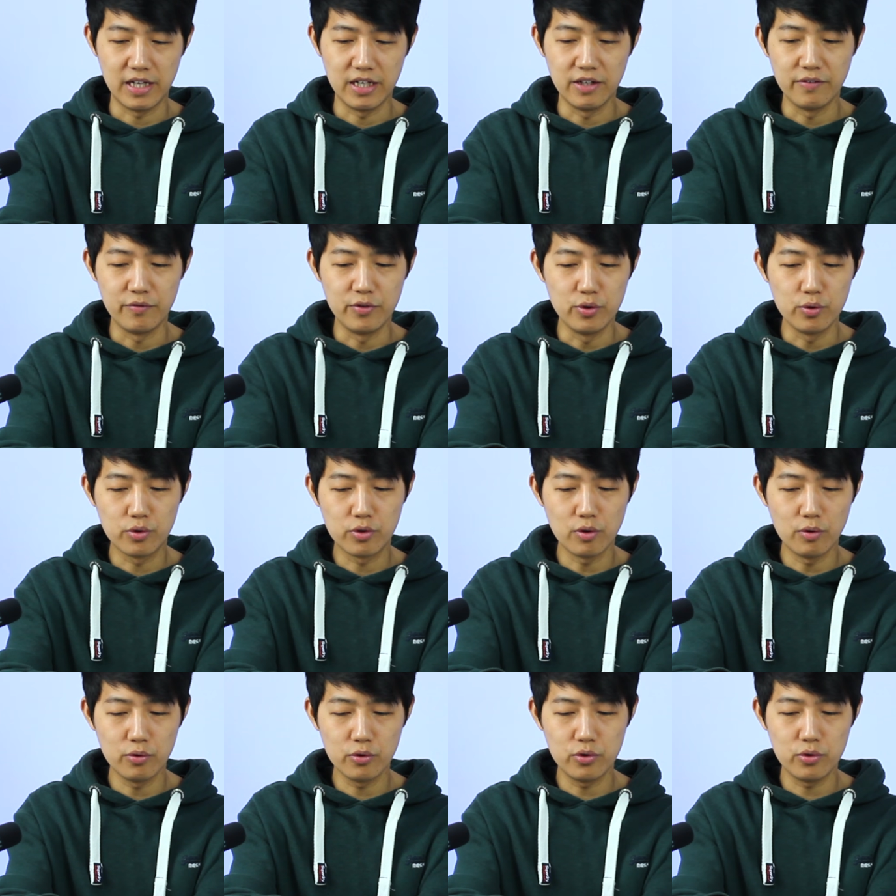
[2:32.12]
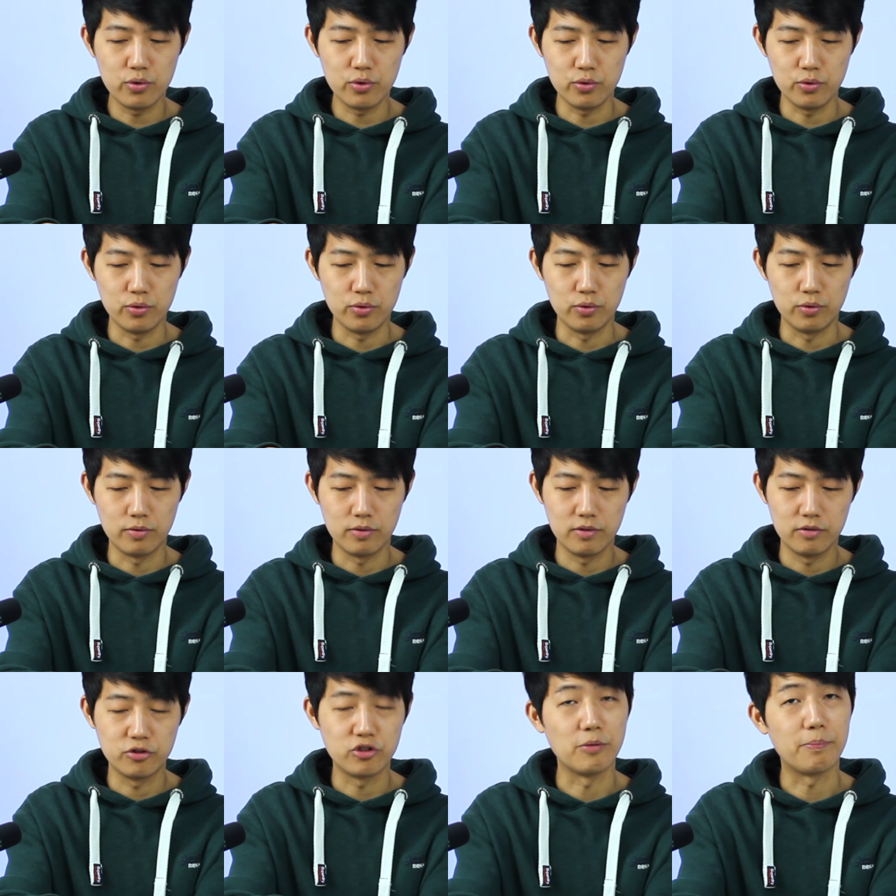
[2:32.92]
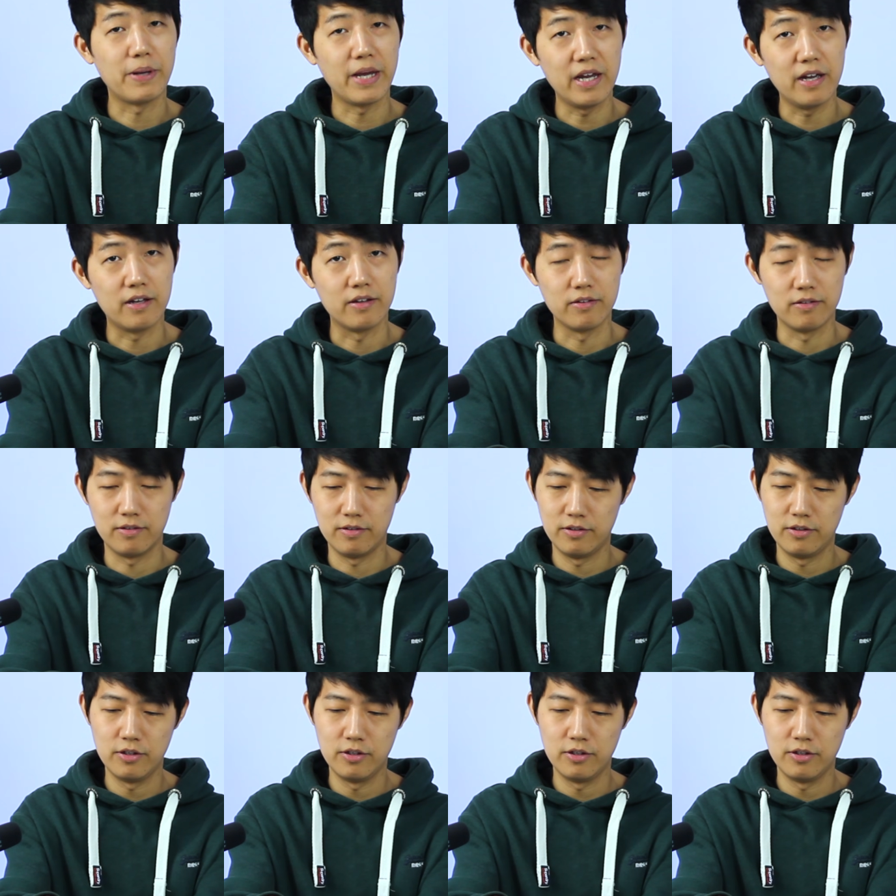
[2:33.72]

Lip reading: And if you go to Japan,